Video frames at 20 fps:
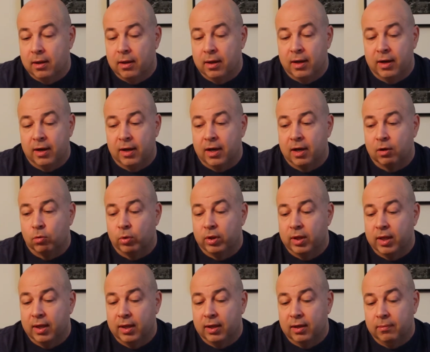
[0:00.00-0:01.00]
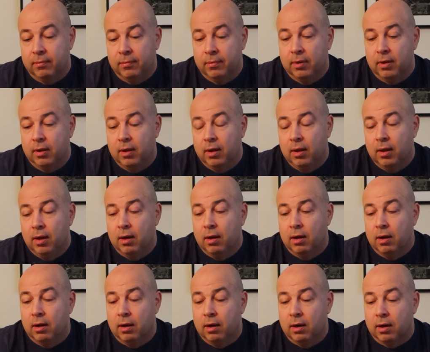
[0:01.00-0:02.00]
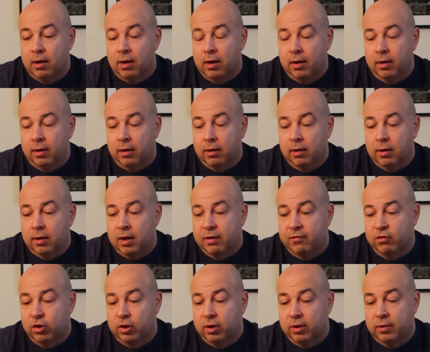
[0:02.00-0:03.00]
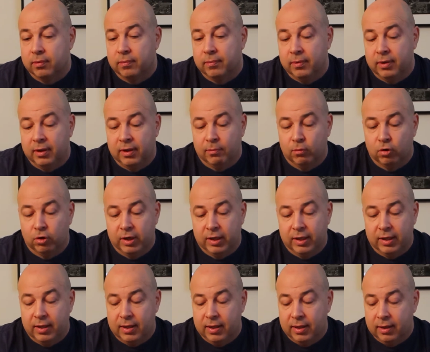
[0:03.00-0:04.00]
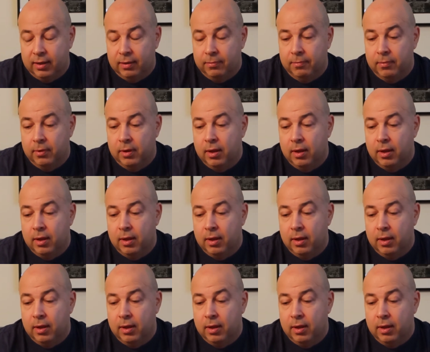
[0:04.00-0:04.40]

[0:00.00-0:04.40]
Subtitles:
and Aquitaine are covered in more detail,